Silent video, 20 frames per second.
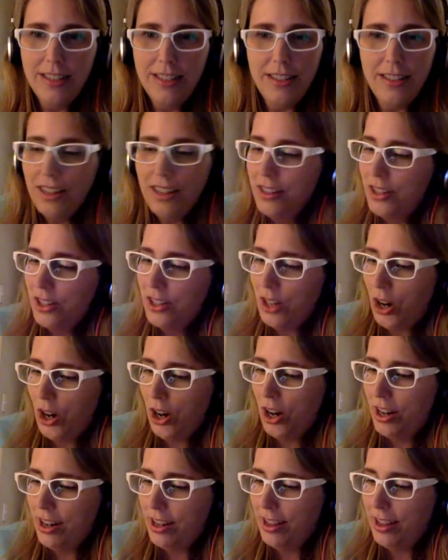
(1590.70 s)

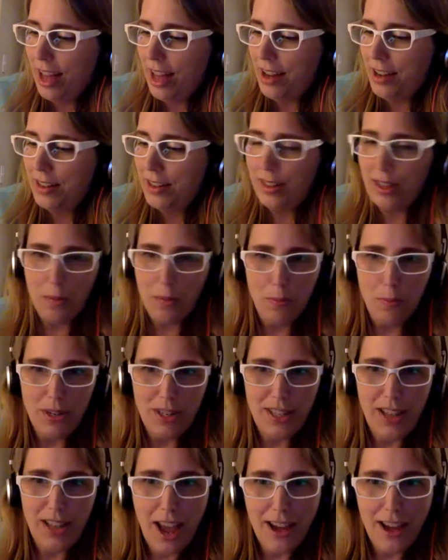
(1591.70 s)
concern and that is the
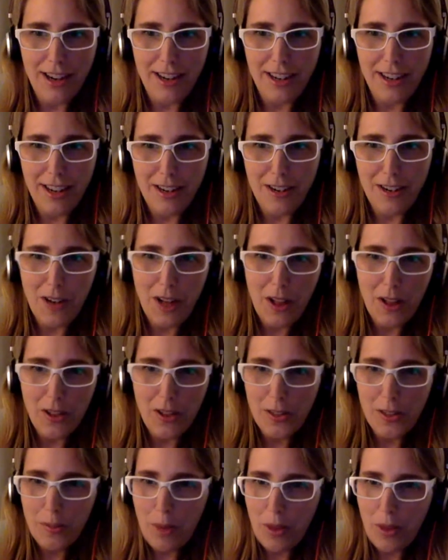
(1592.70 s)
poseidon can you tell
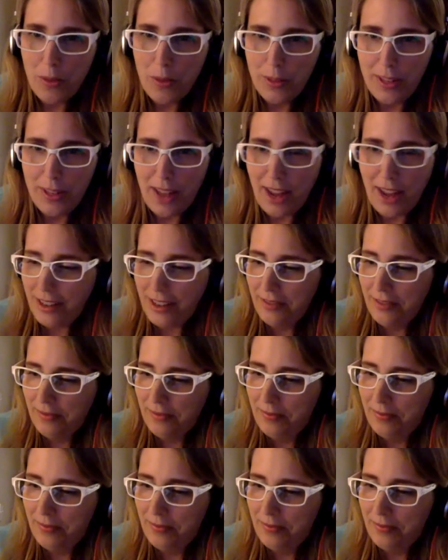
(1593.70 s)
us about the poseidon